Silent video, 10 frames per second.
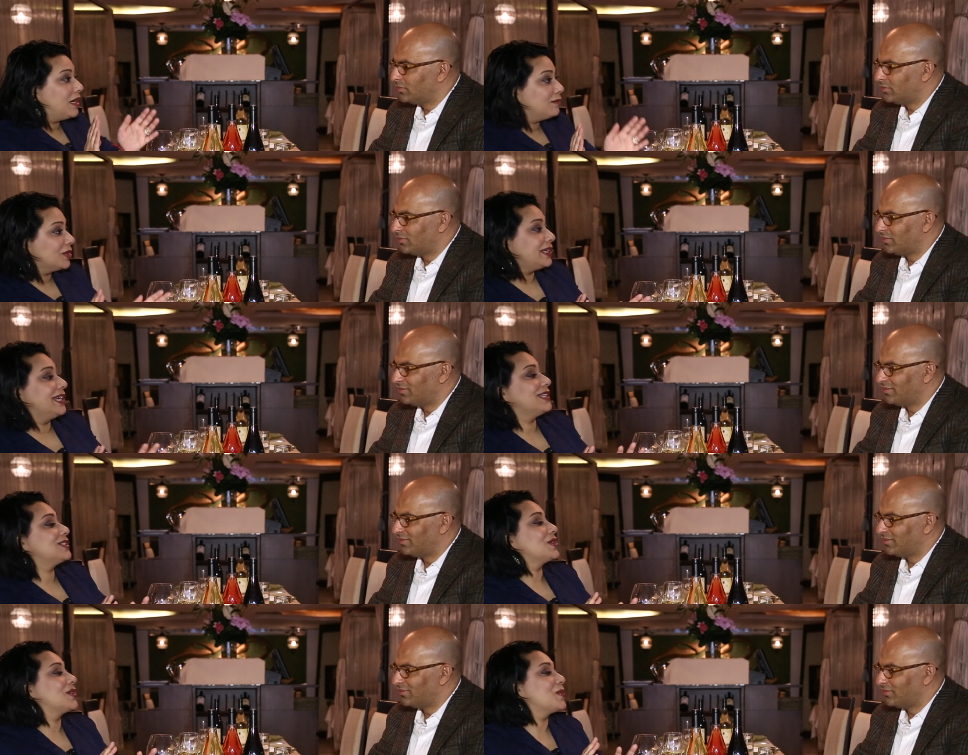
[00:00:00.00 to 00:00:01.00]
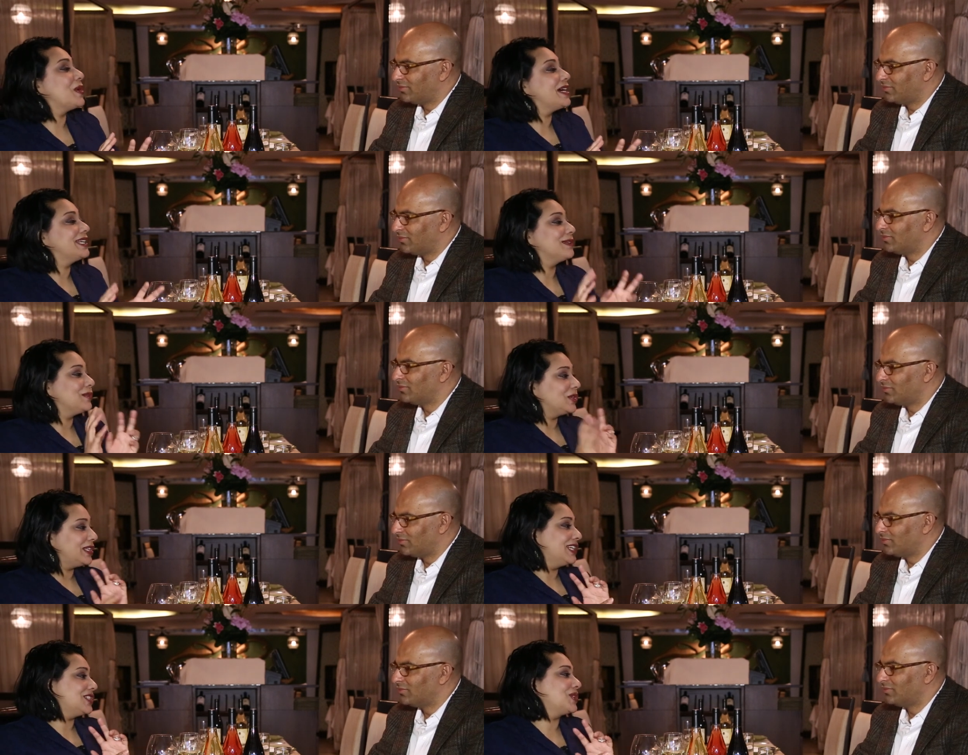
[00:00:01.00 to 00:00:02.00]
Speaker 1: I'm looking at a certain wine, I'm
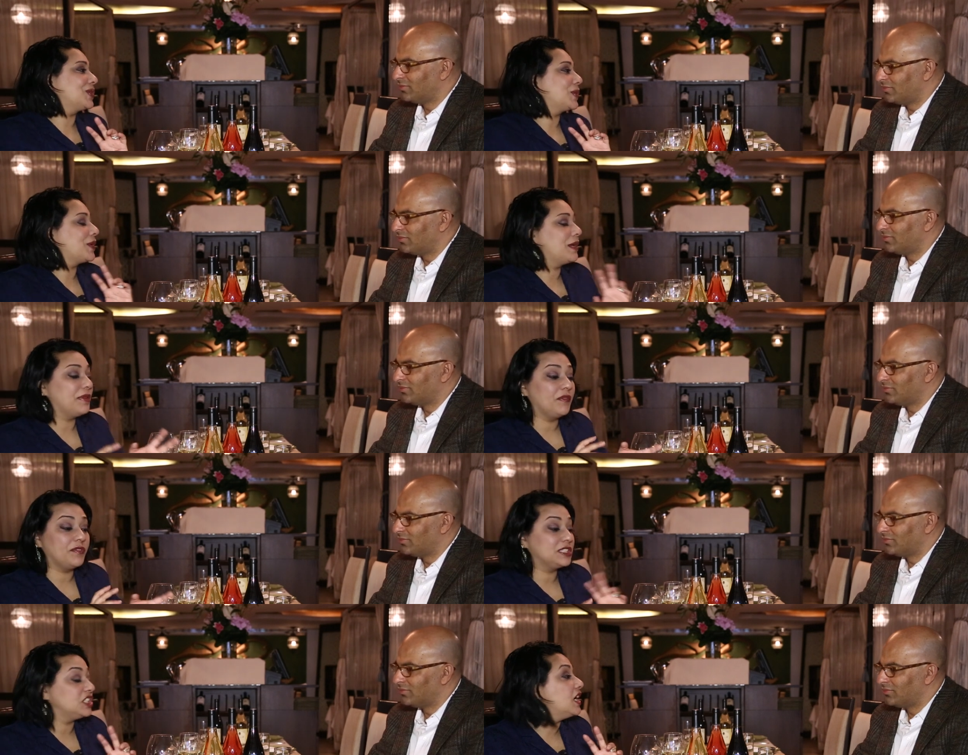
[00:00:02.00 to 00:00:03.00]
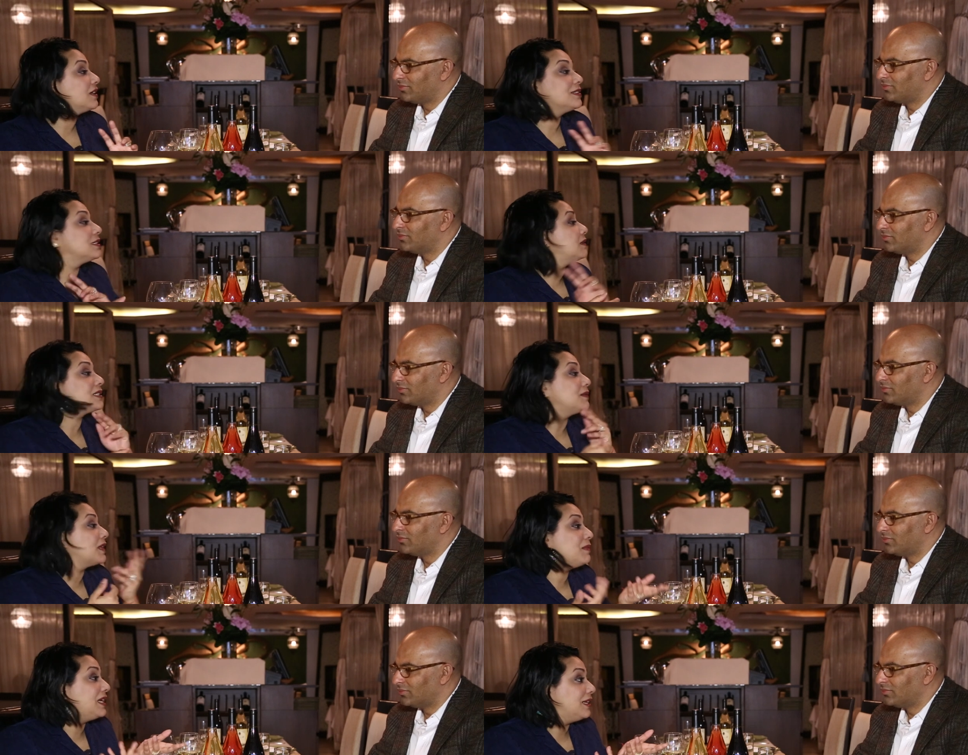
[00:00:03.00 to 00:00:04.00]
looking at a certain grape, and if it's young, doesn't that's what
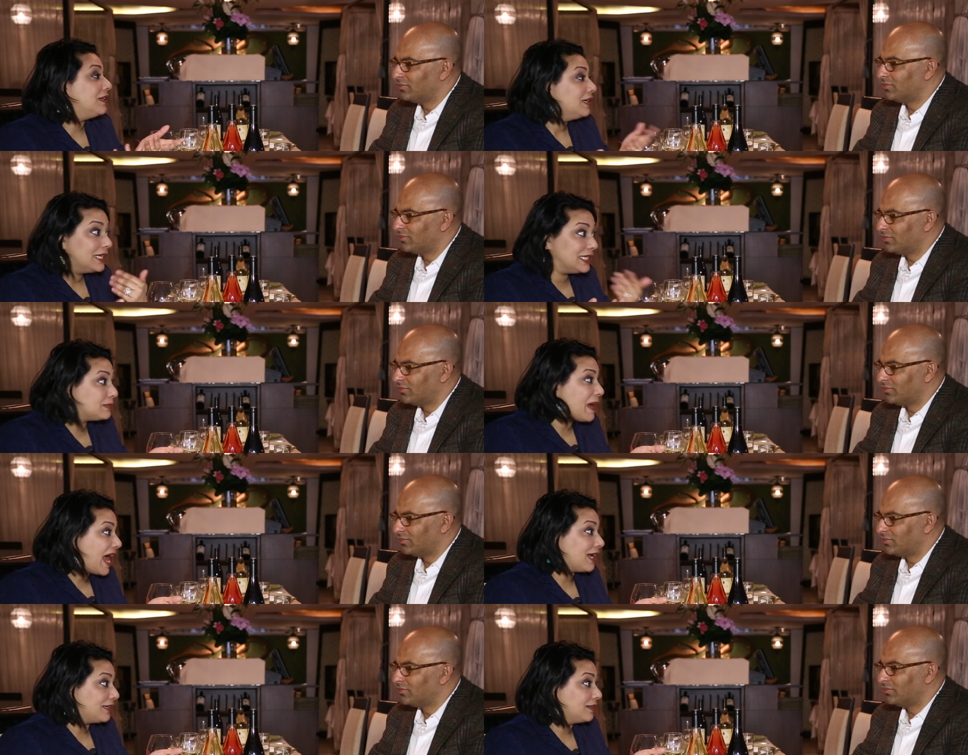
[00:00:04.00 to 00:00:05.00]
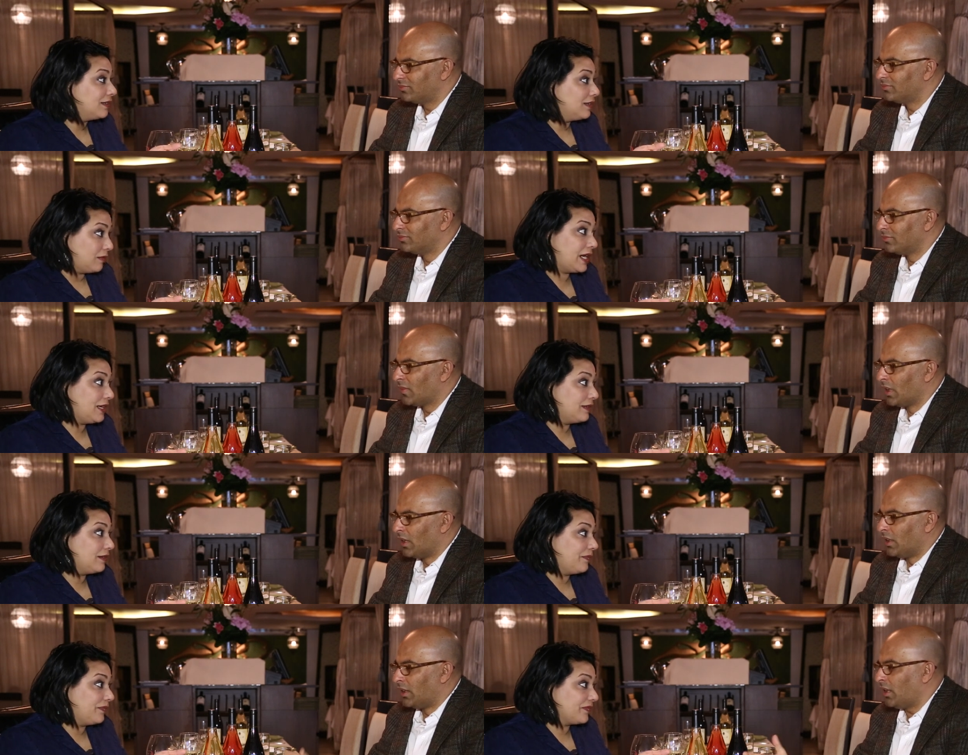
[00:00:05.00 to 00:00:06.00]
I mean? It's bad, right?
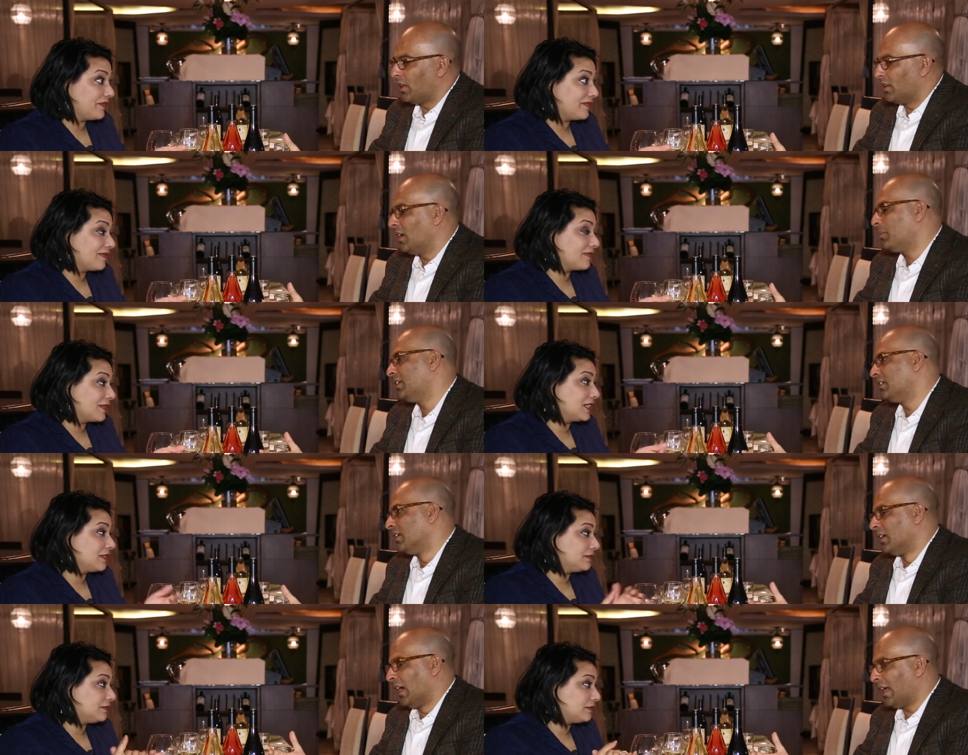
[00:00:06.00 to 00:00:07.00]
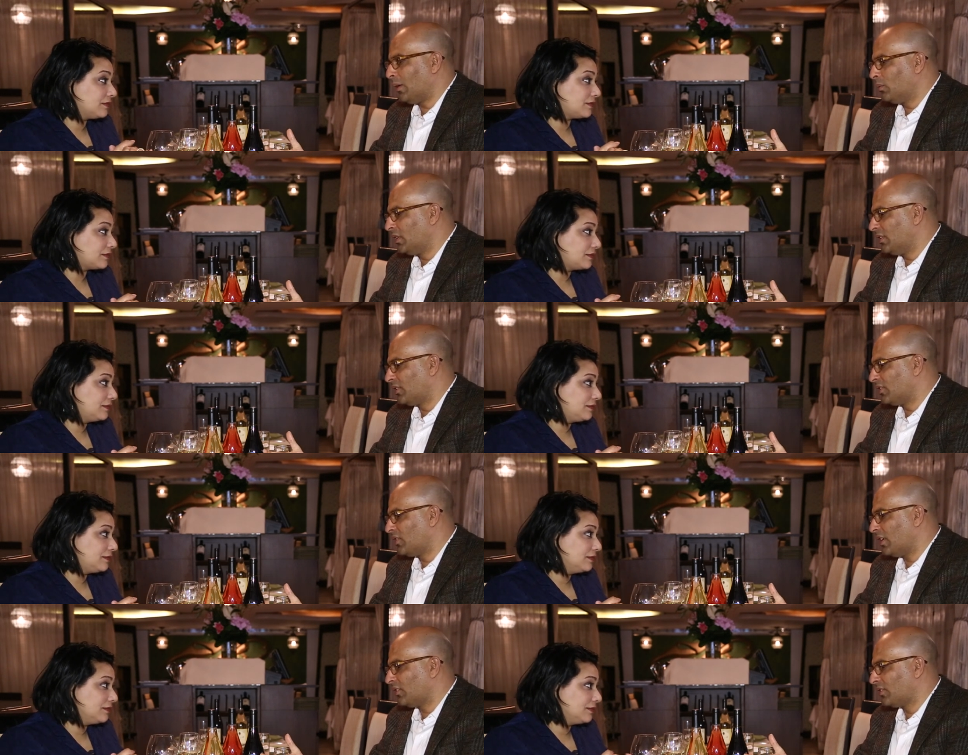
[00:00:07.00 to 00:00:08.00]
Speaker 2: Yeah, I mean, I wouldn't
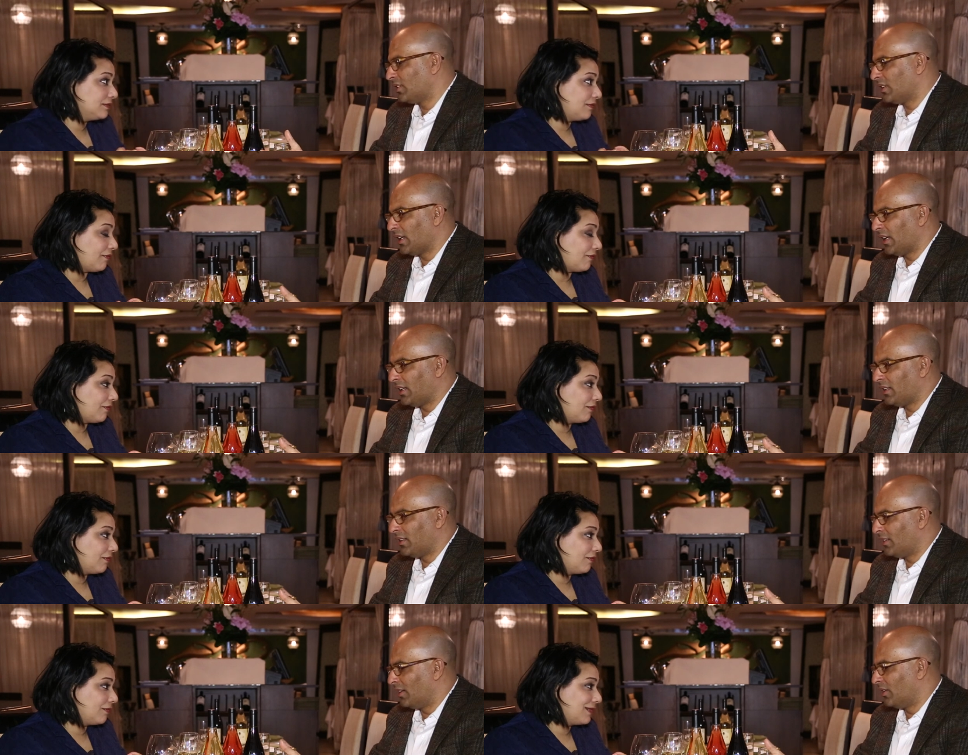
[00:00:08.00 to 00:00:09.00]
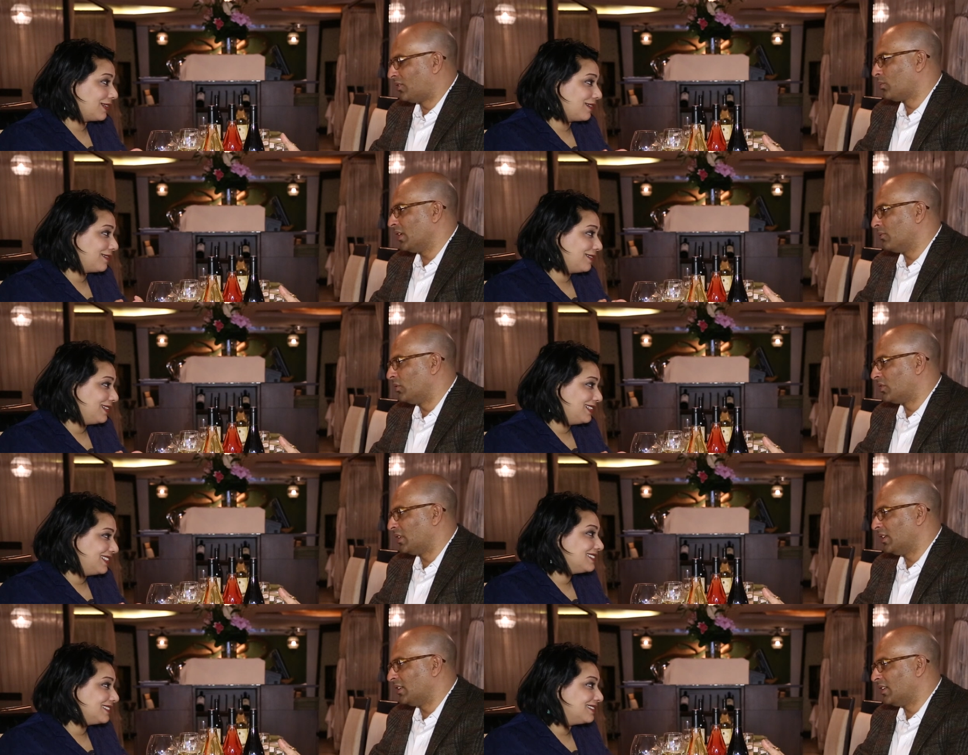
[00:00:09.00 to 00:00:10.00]
suggest like... You know, it's
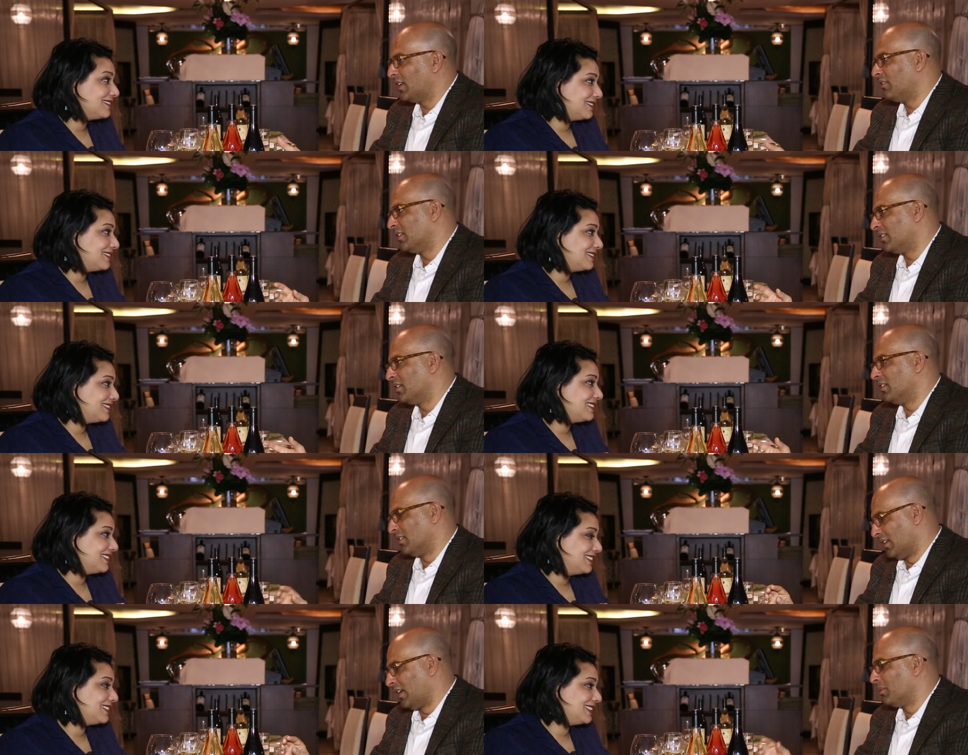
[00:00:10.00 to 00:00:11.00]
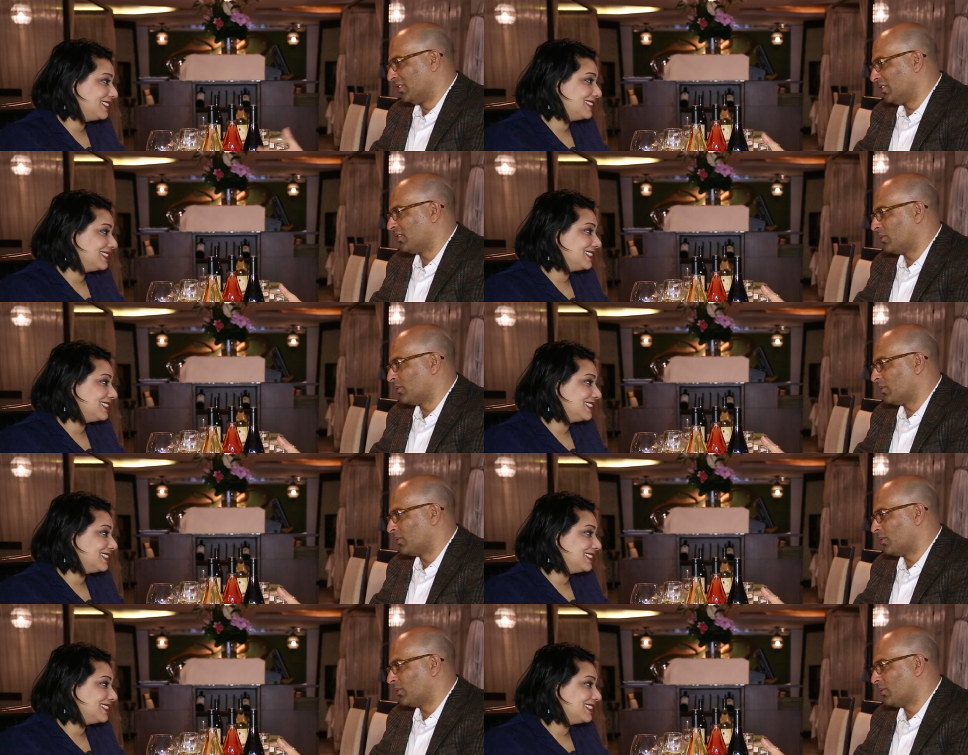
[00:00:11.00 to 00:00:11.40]
2014, and if the label says